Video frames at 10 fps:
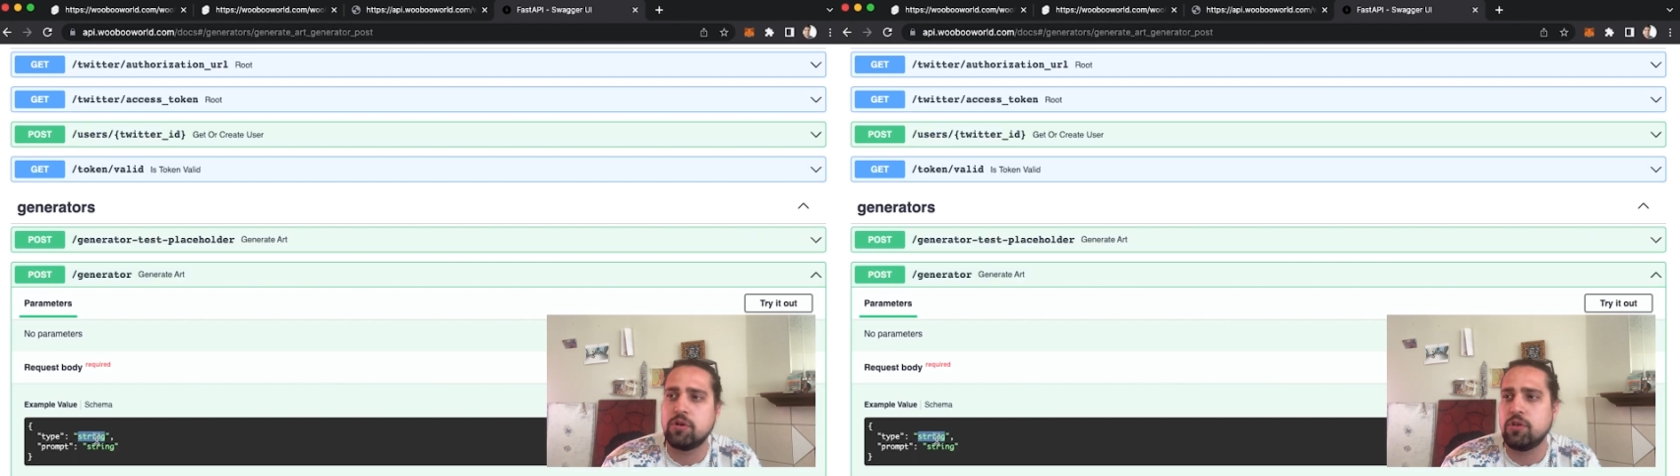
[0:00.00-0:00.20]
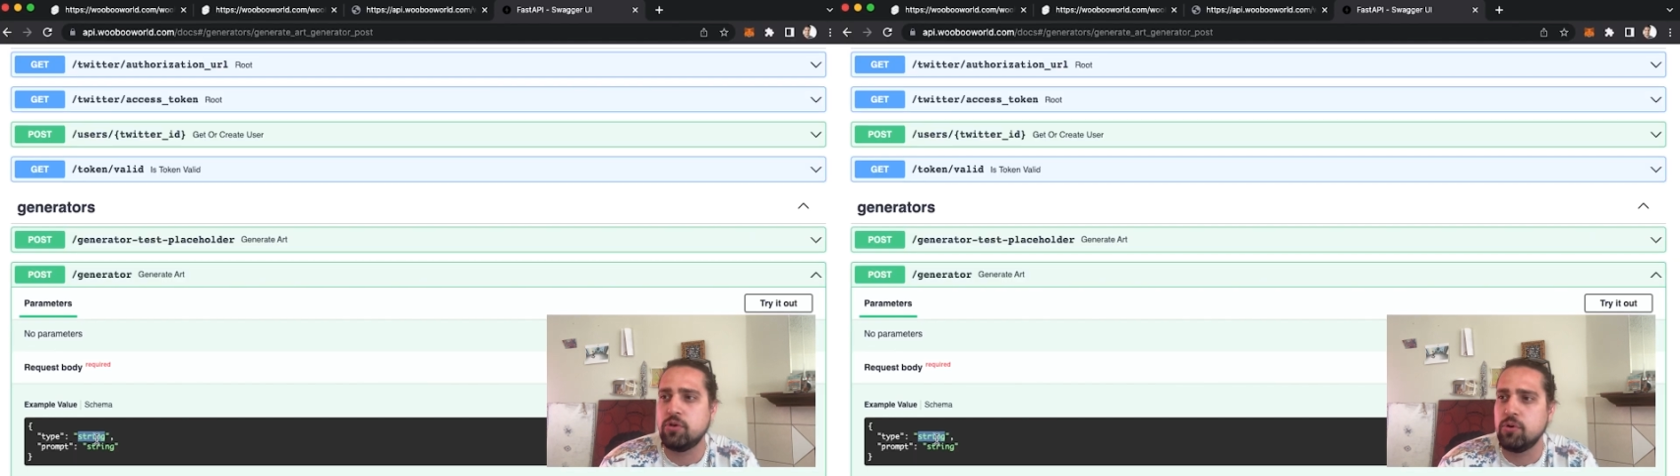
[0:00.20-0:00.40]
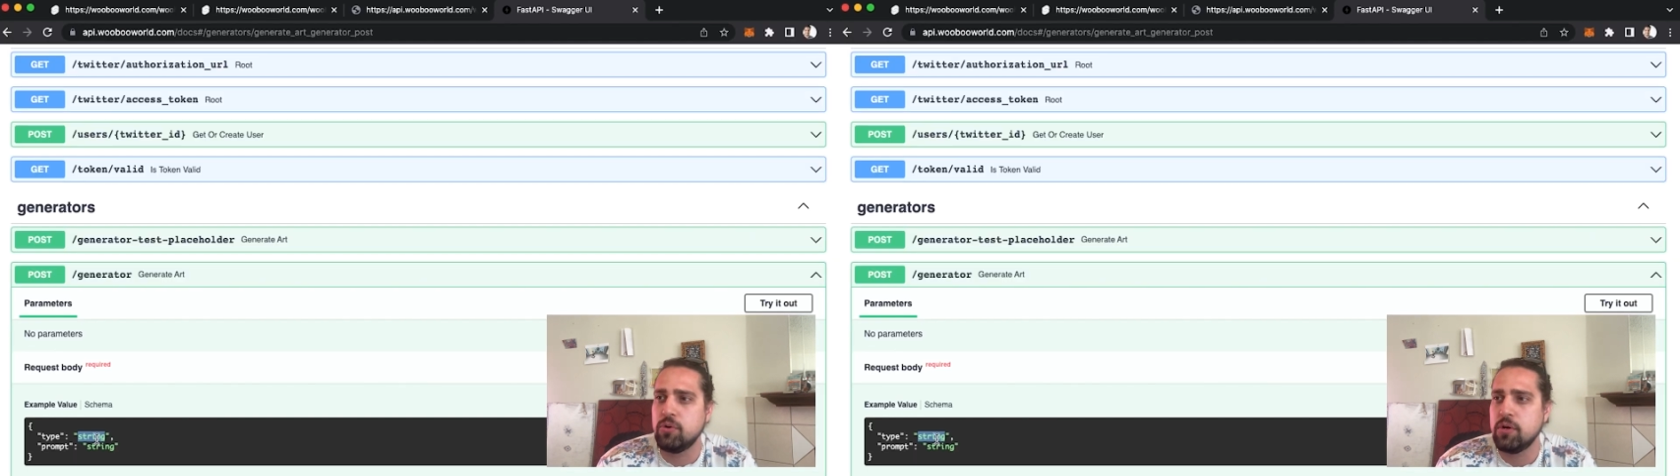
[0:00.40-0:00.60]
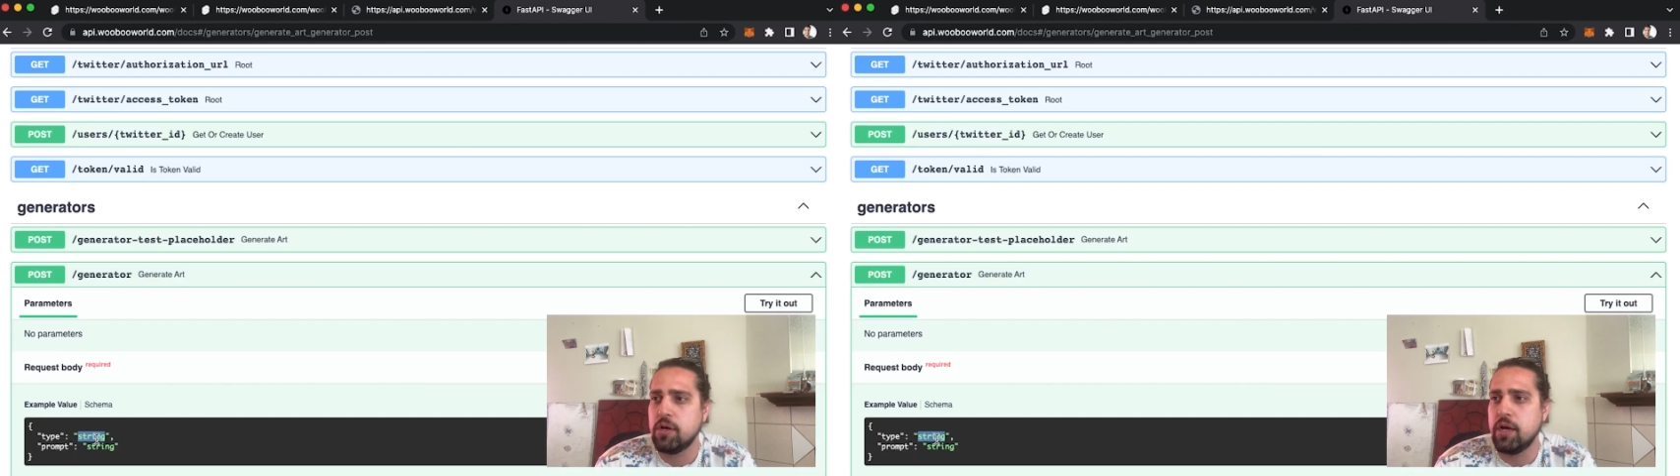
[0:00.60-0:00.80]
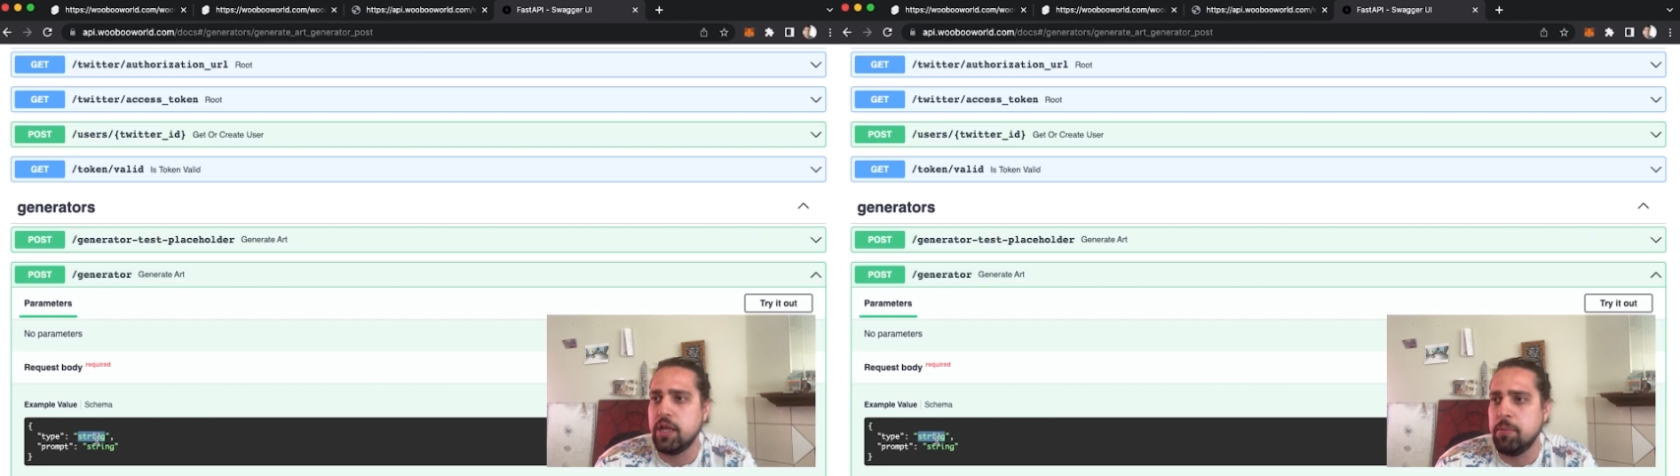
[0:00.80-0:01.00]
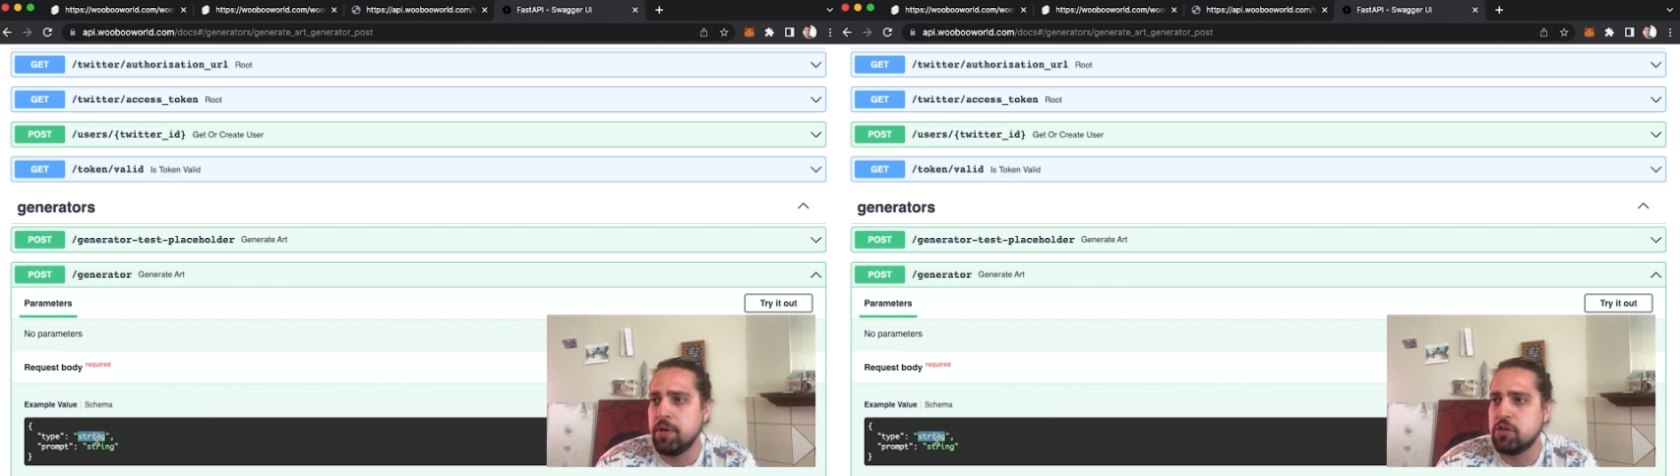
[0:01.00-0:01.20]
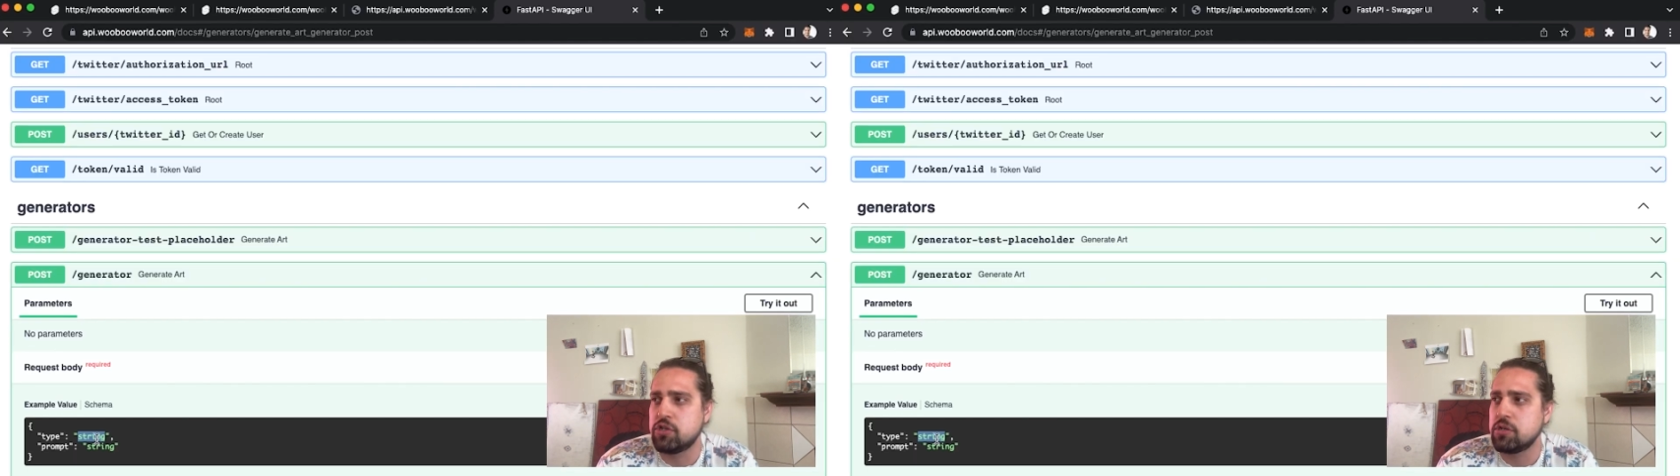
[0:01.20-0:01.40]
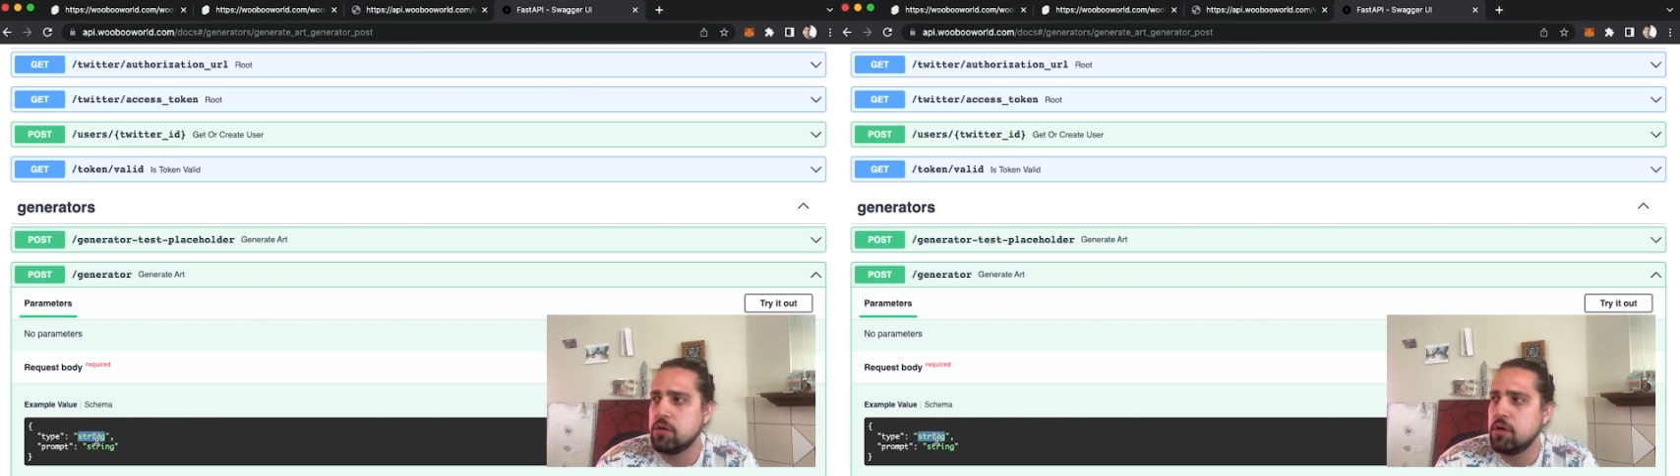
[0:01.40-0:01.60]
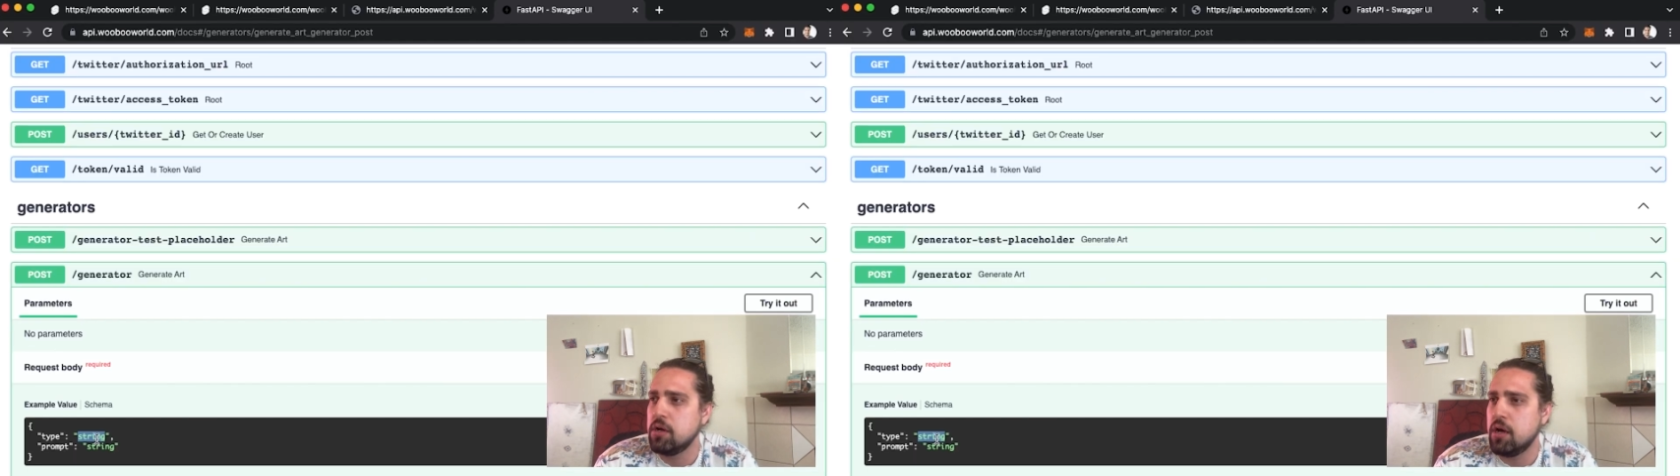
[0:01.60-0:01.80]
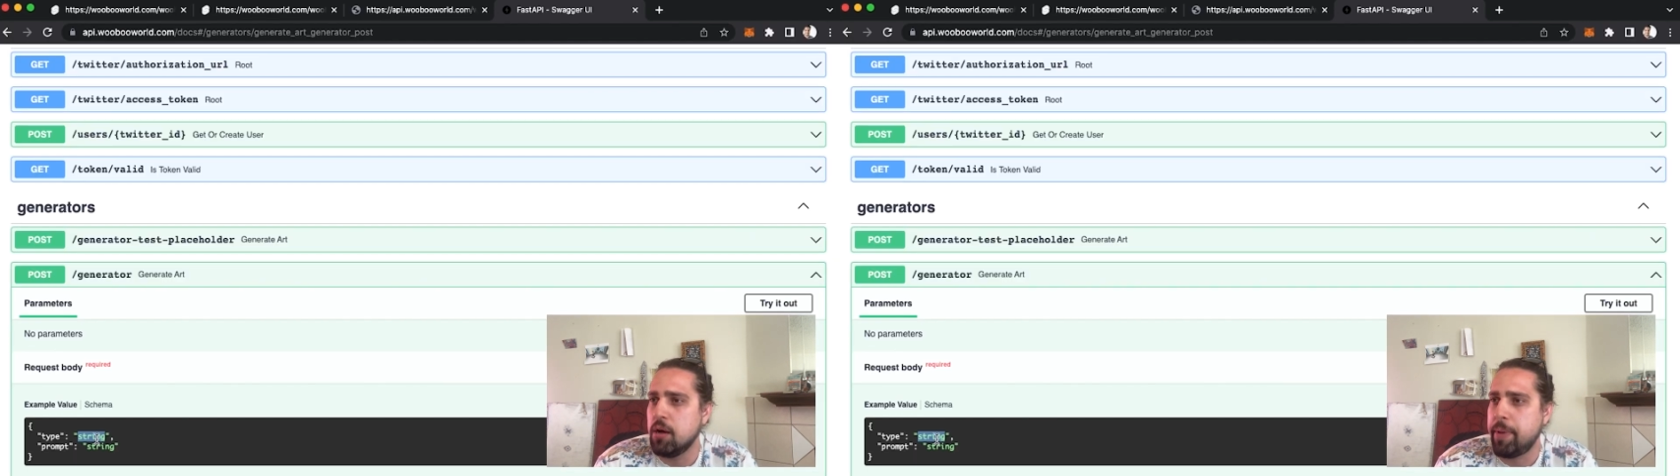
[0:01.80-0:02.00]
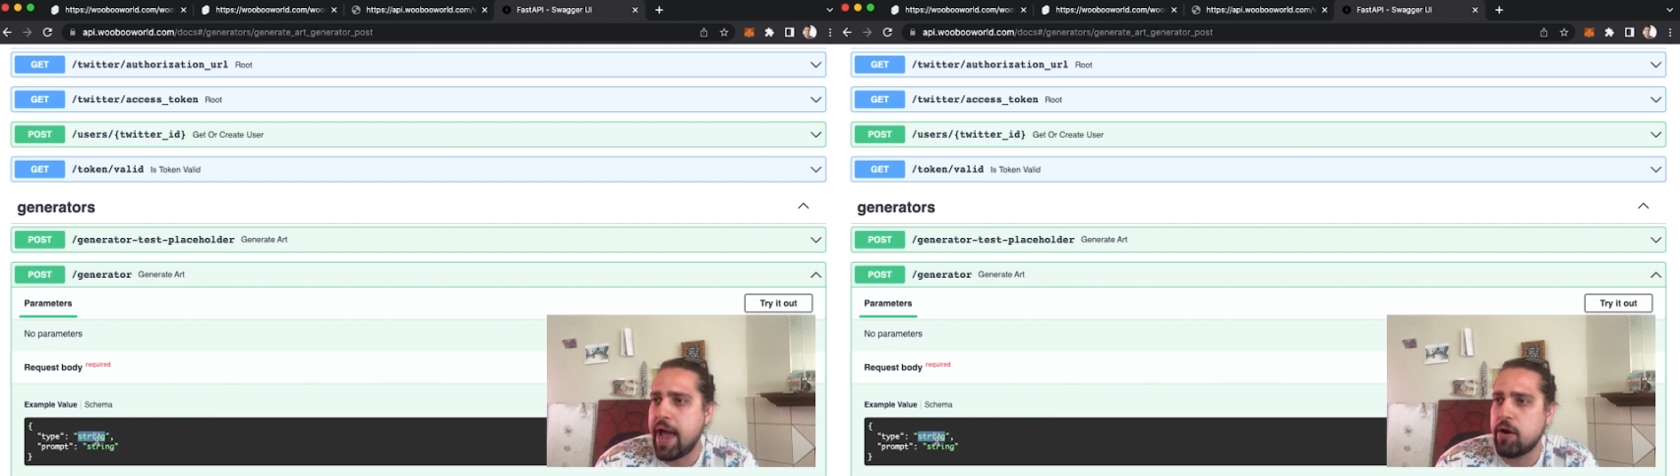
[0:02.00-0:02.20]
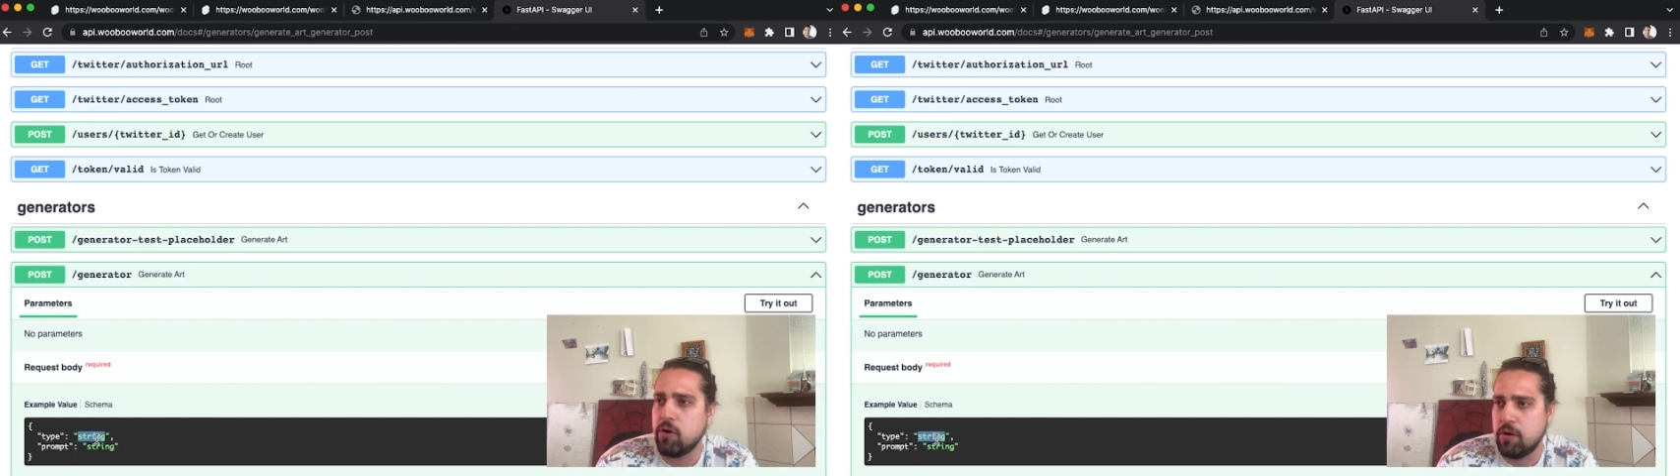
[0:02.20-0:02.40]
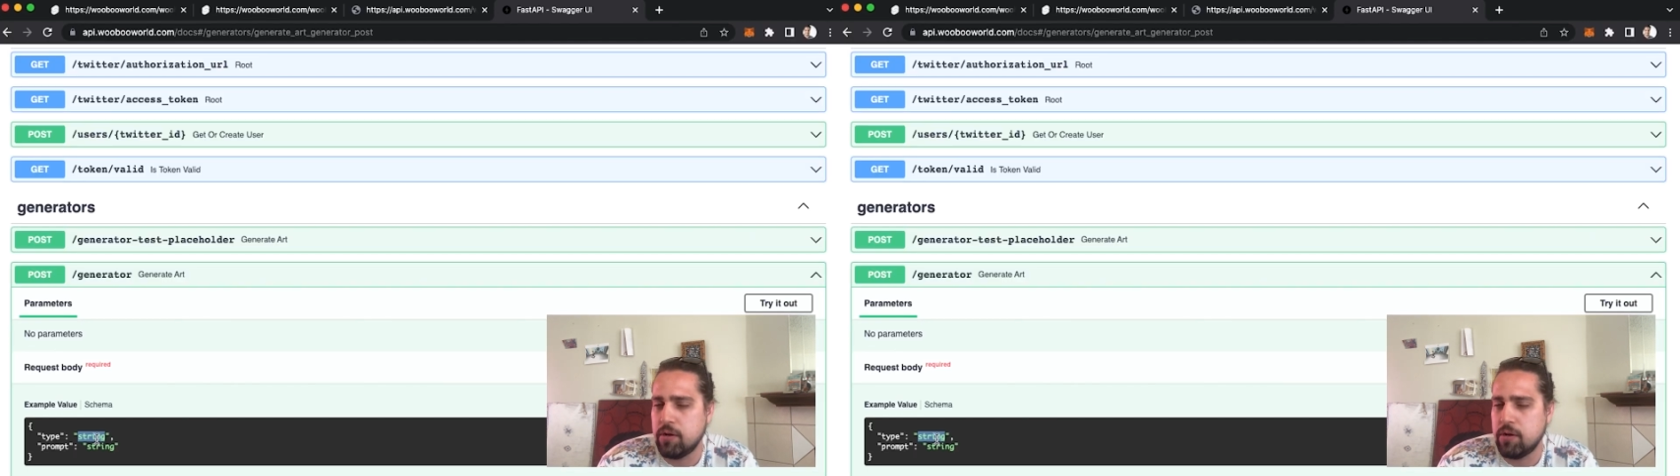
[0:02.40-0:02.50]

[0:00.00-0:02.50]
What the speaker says: to you an image pattern.